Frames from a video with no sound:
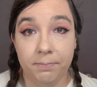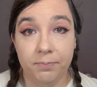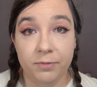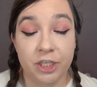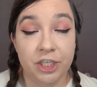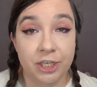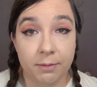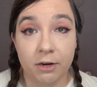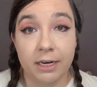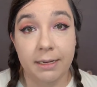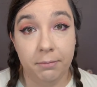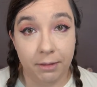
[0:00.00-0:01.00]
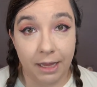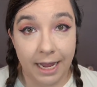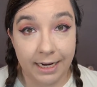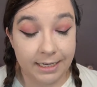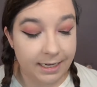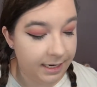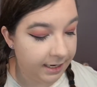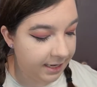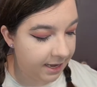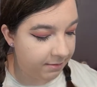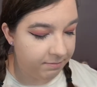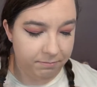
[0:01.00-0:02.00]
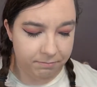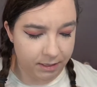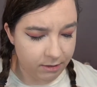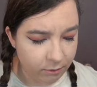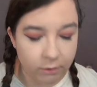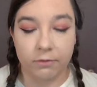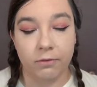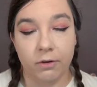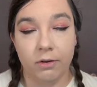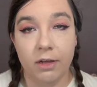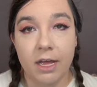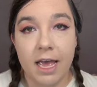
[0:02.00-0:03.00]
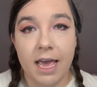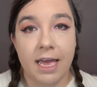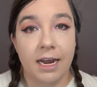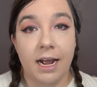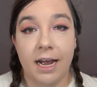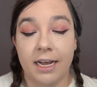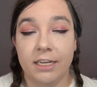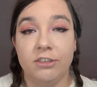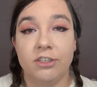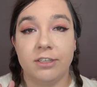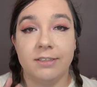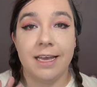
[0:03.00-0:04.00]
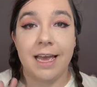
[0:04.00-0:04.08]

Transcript: shimmery and blinding and beautiful. And I just